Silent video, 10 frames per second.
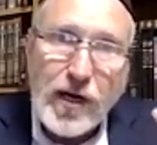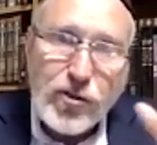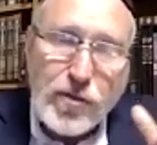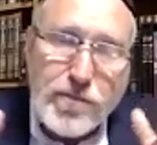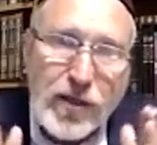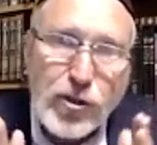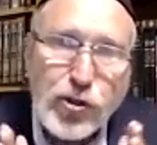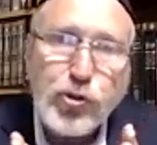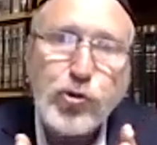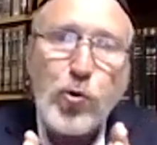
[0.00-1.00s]
to make
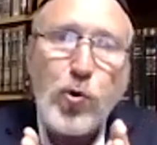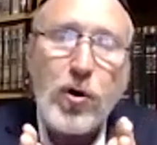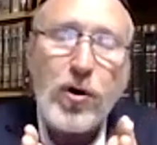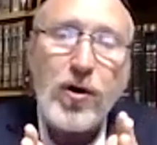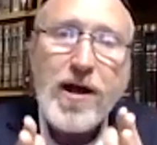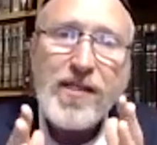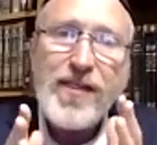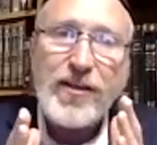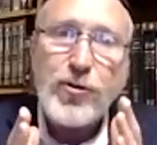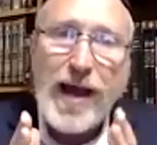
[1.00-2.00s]
sure
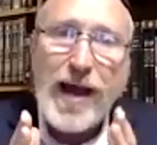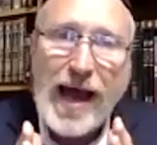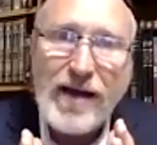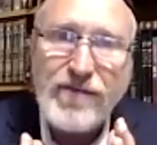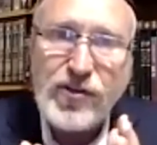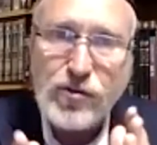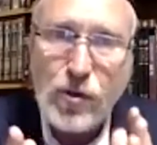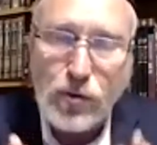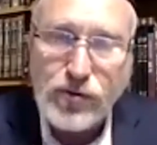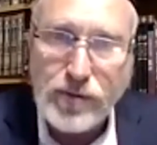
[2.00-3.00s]
that you have this
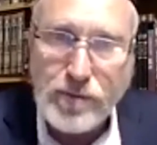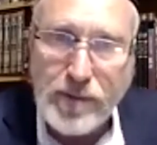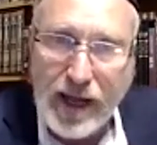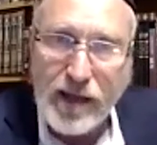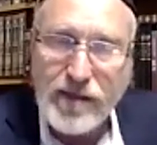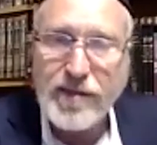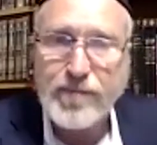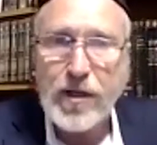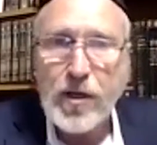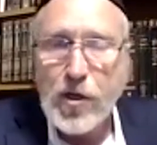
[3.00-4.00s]
golden path.
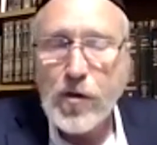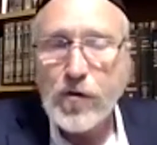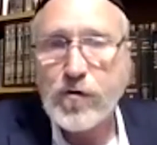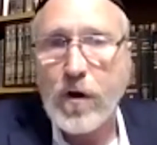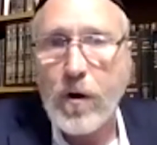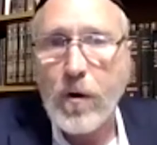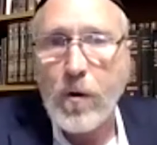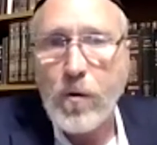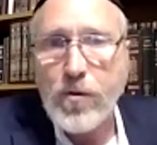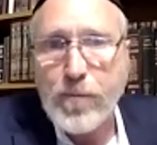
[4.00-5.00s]

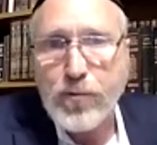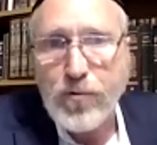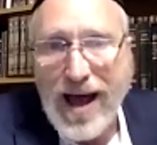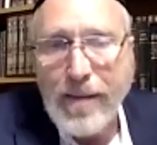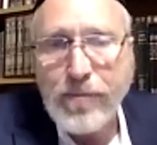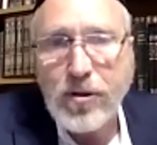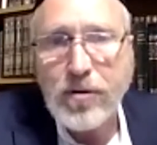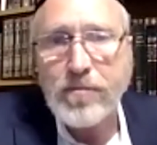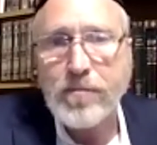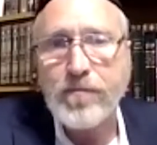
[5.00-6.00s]
So the
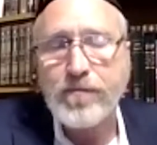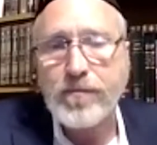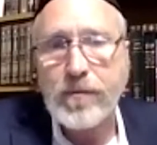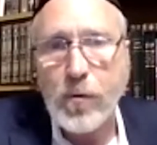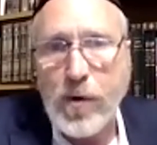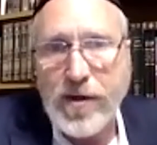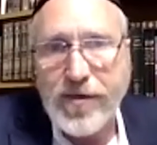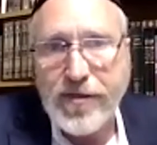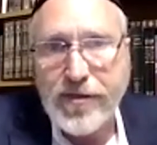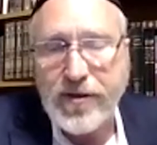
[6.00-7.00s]
problem
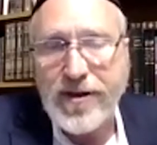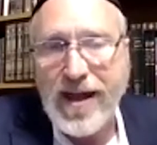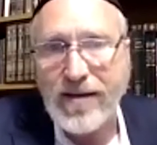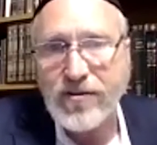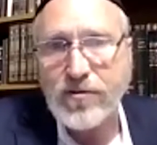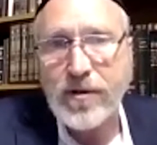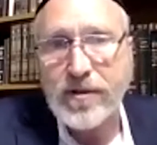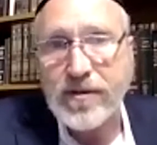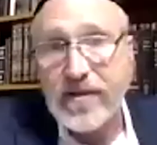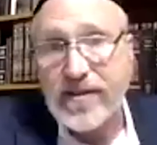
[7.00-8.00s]
with the
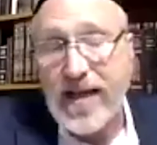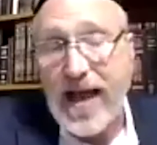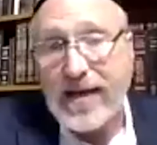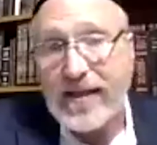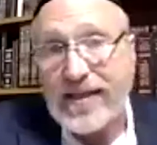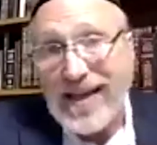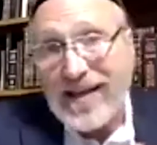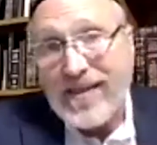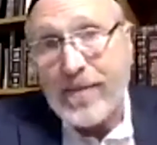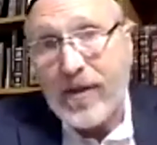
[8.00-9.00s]
Nazarite is that he's not
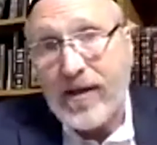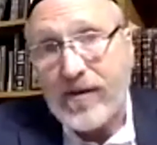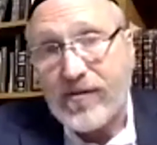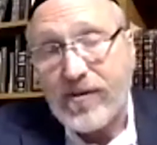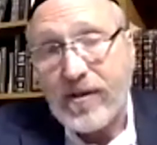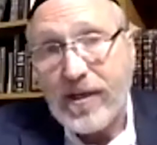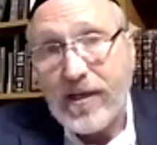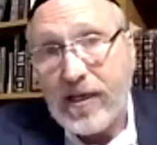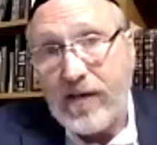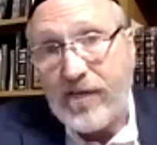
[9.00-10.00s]
in that place.
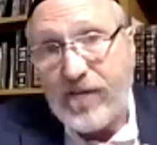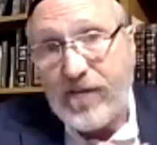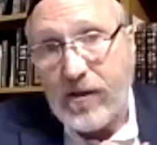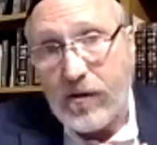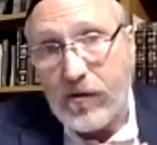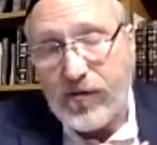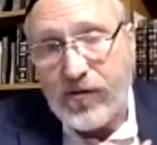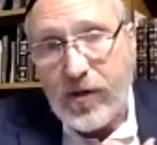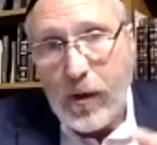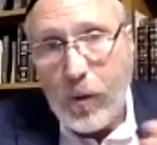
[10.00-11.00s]
He
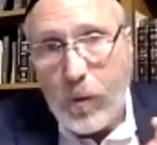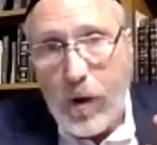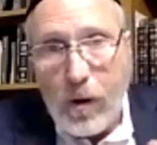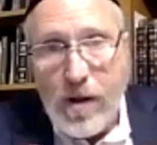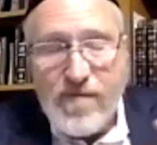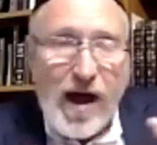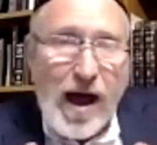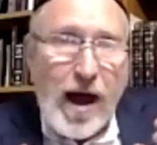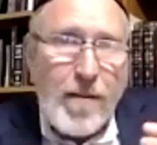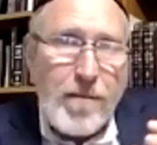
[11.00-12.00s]
feels, whoa, if
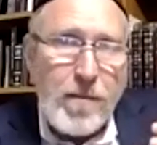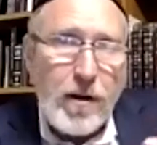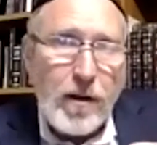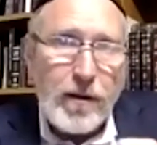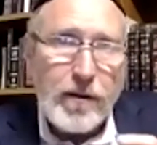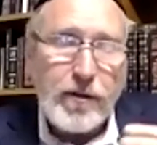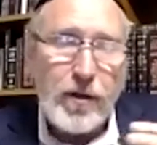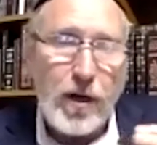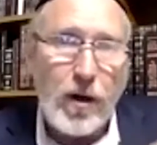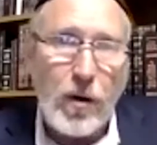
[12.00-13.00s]
I'm,
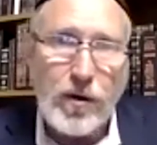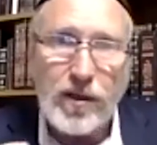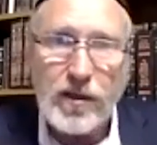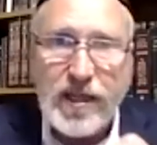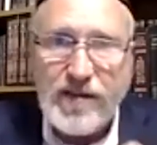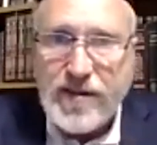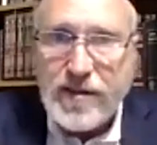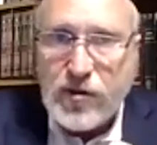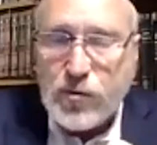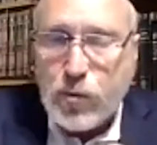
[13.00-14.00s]
going to live in
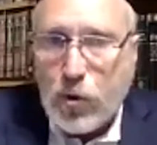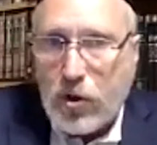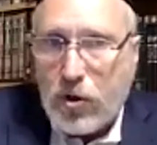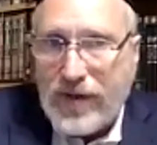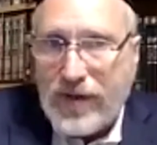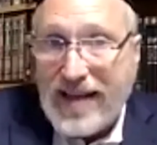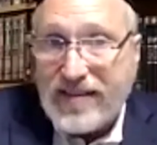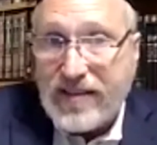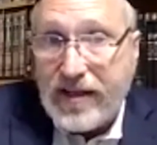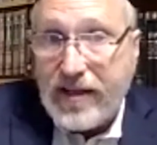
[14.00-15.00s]
this world as
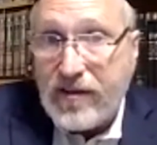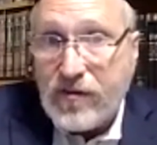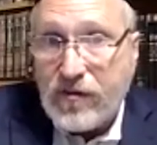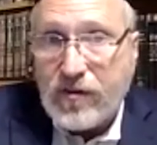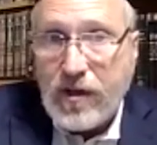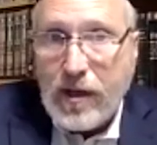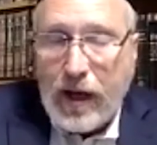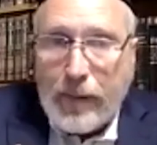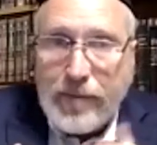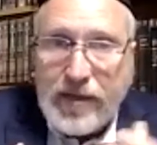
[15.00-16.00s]
it is,
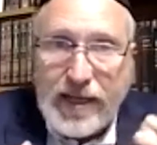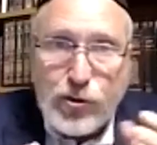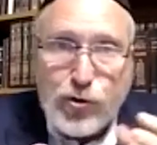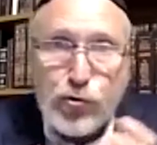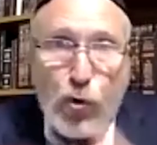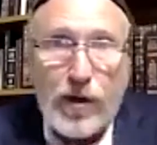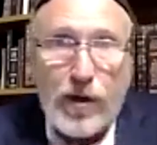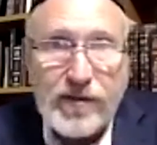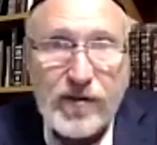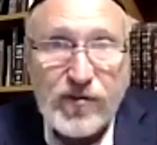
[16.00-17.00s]
I'm going to get drawn
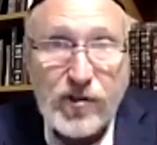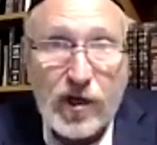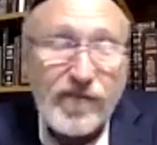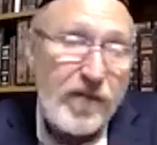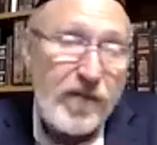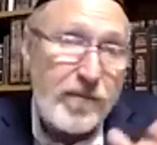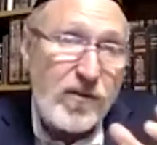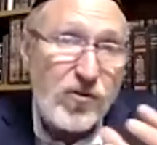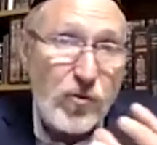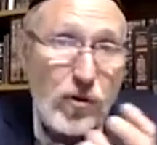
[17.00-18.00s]
into stuff. Maybe he
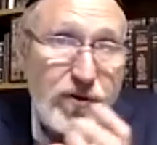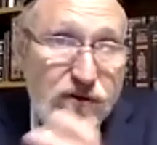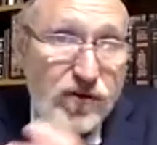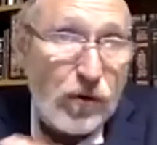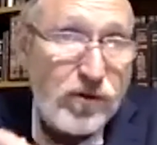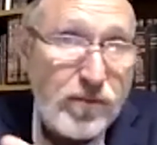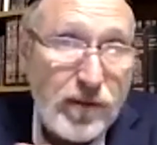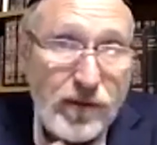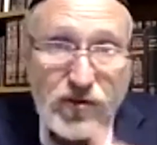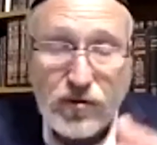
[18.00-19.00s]
saw the sota, maybe
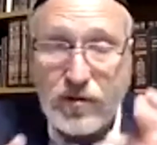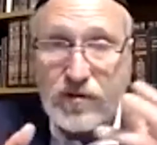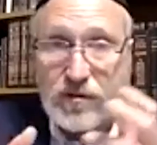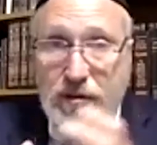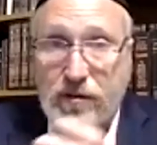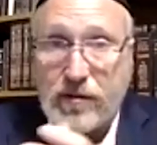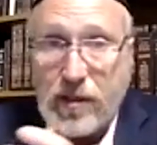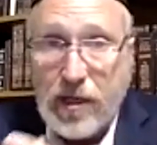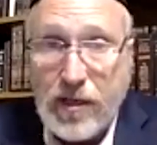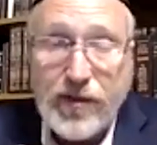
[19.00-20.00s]
he saw this
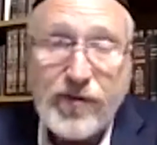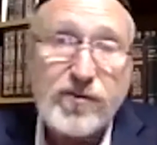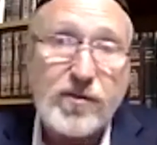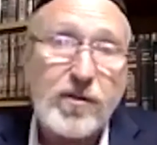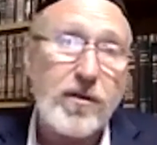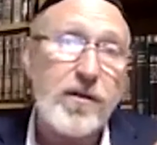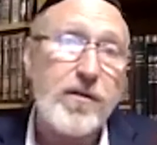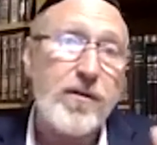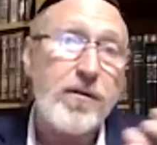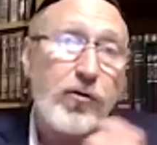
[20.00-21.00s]

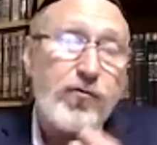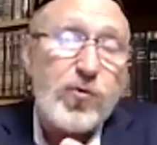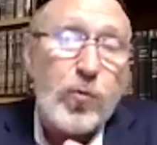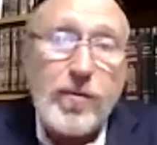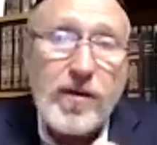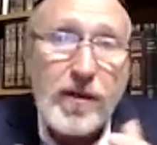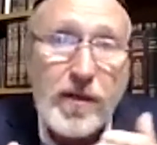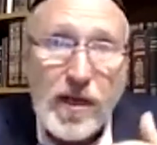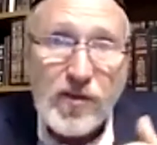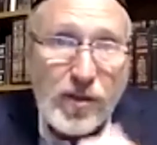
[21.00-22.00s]
adulterous woman,
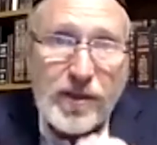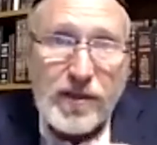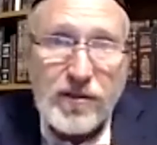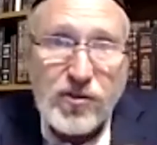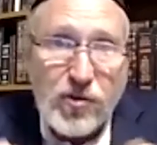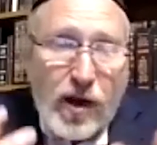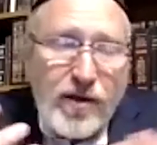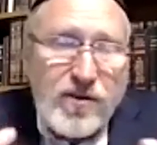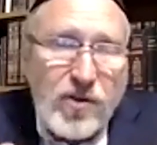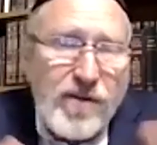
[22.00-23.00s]
something desire
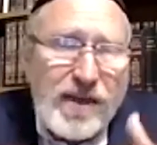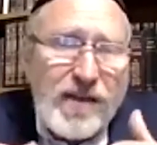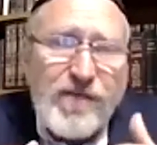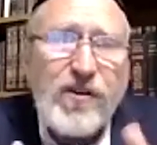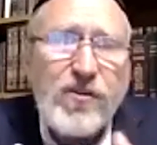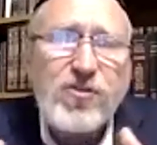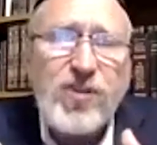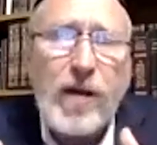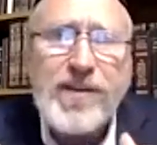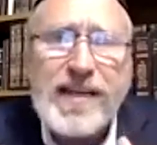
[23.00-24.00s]
inside me. He feels
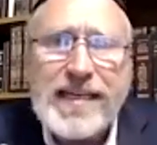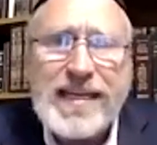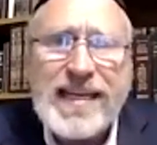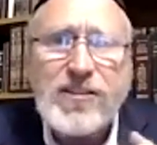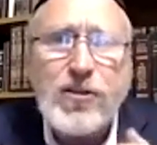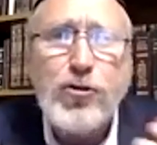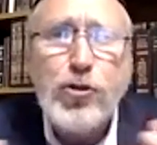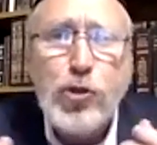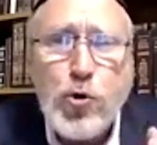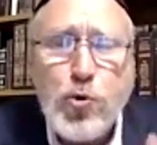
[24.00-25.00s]
something he needs to
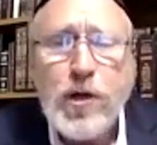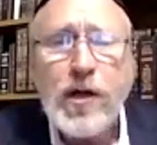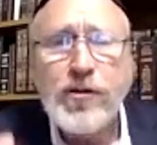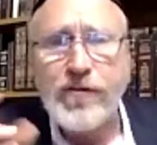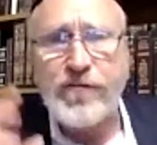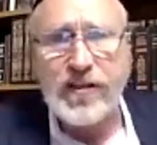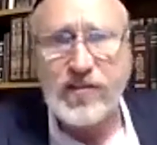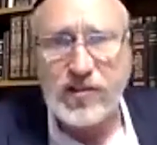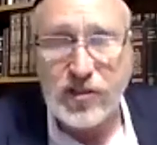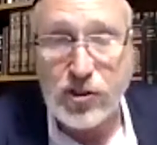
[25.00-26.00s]
do to fix
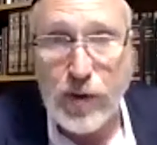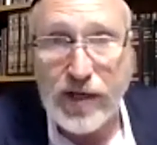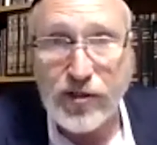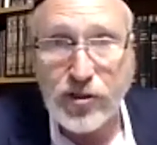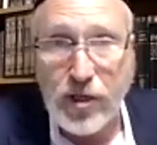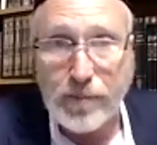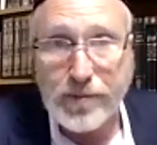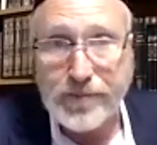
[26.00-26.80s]
his situation up.